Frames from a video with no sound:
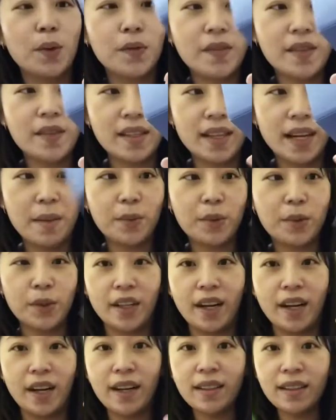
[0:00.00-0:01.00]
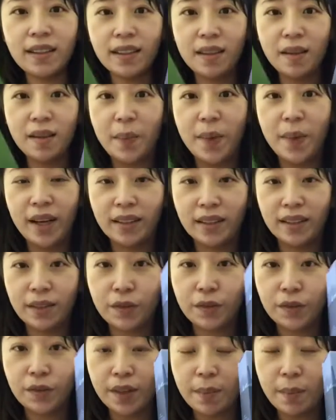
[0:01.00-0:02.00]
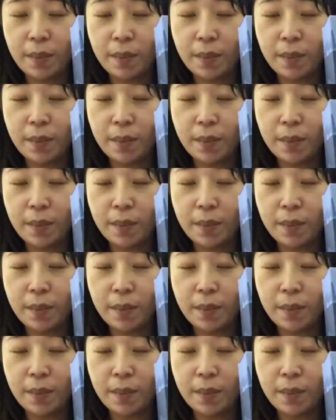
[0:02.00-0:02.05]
same product but different